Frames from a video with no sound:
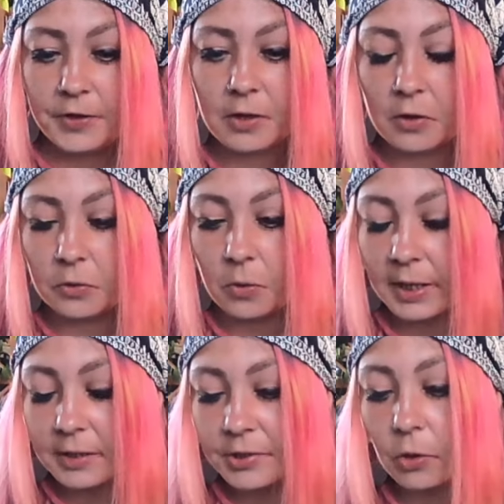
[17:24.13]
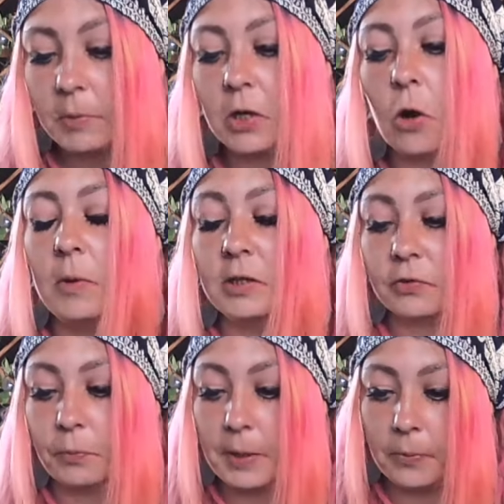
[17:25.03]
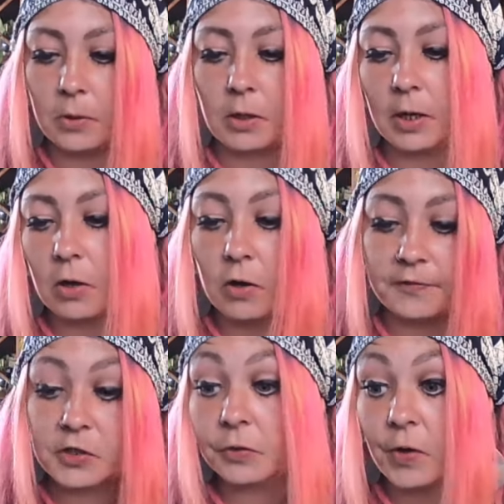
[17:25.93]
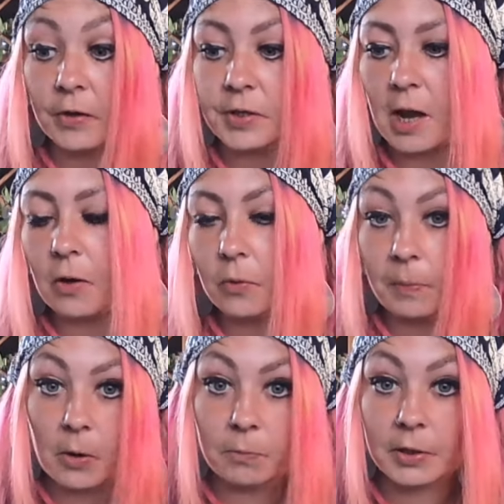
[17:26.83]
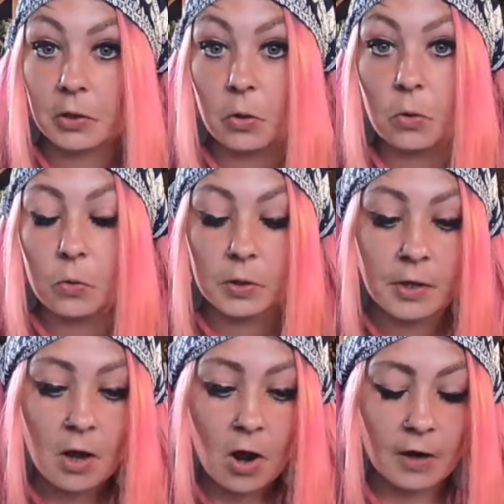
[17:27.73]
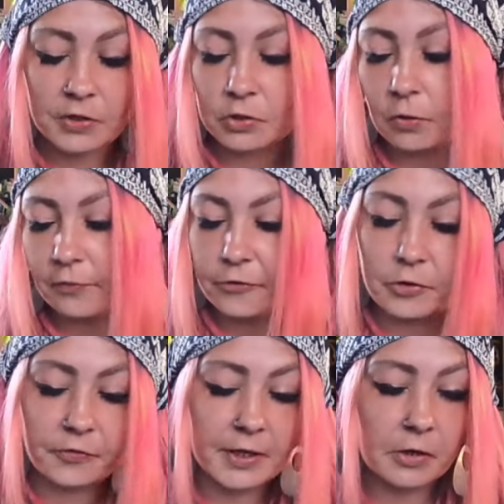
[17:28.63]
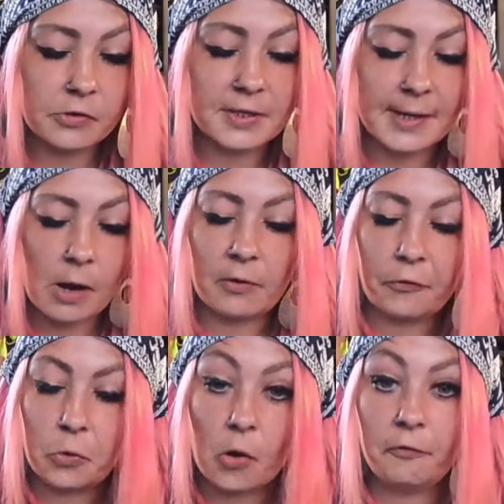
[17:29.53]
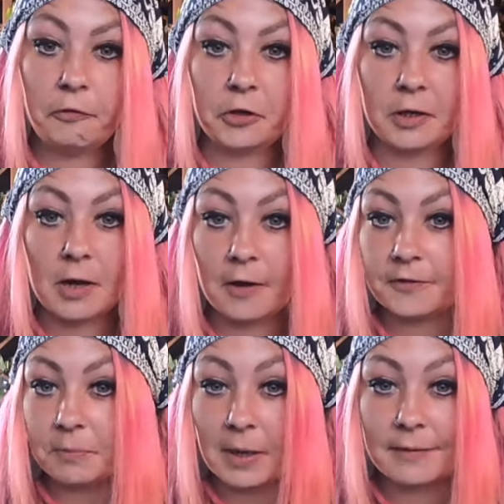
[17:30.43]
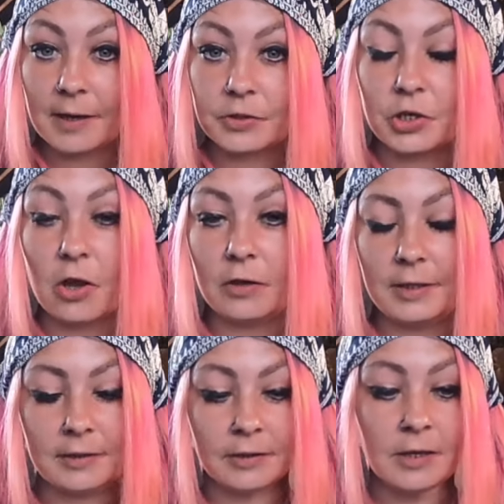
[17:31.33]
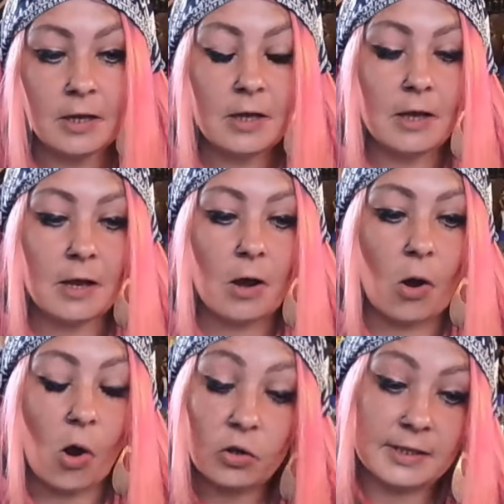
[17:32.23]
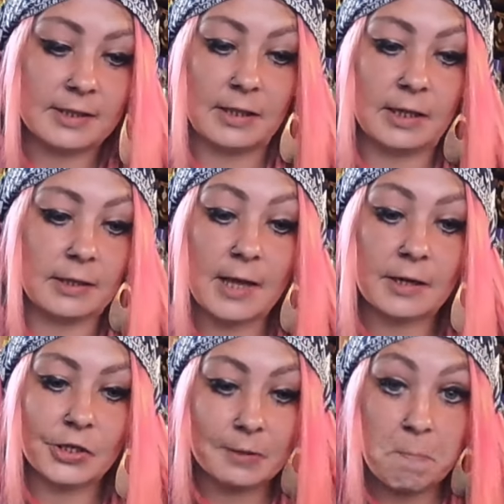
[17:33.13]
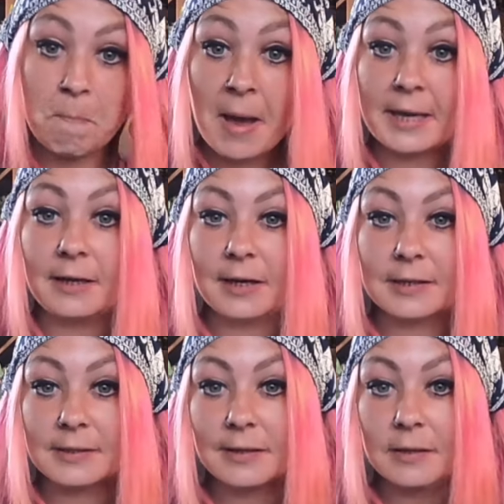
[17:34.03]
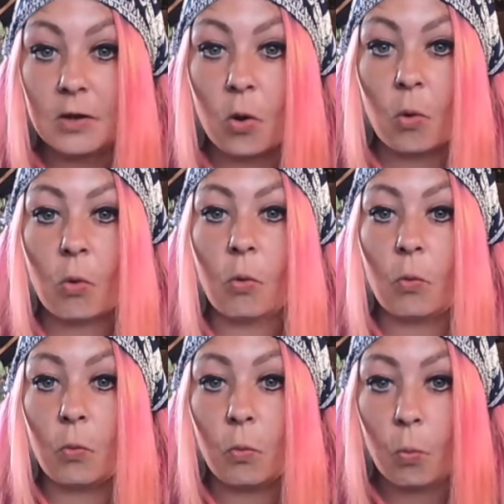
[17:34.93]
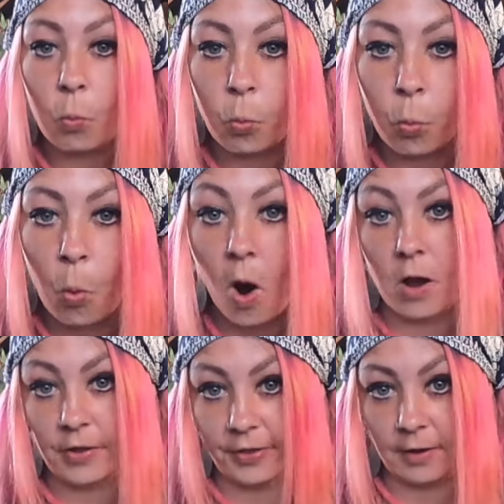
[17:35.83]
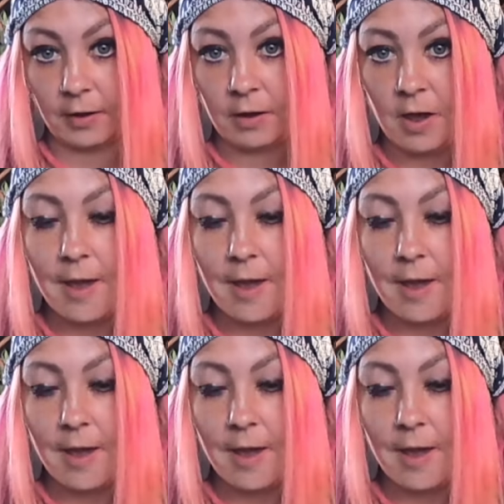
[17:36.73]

I get so many comments from people that are like, oh, I've just found out about medical and I've just gone through your videos and now I feel confident enough to make that journey. And honestly, that just makes it all worth it.